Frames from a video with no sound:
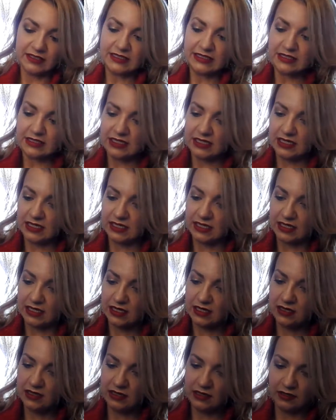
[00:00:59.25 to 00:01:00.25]

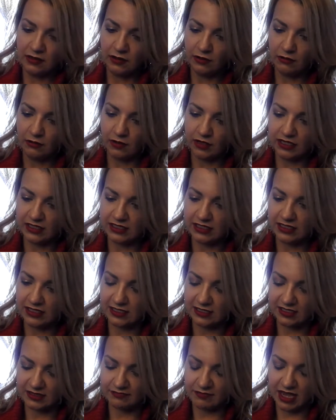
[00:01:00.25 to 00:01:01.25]
see what is
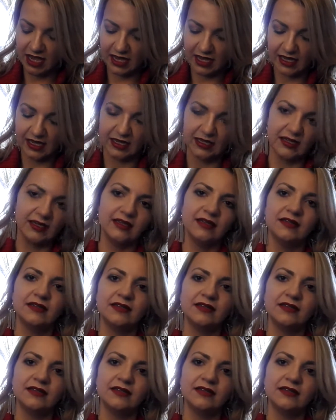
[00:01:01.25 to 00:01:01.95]
in this bag.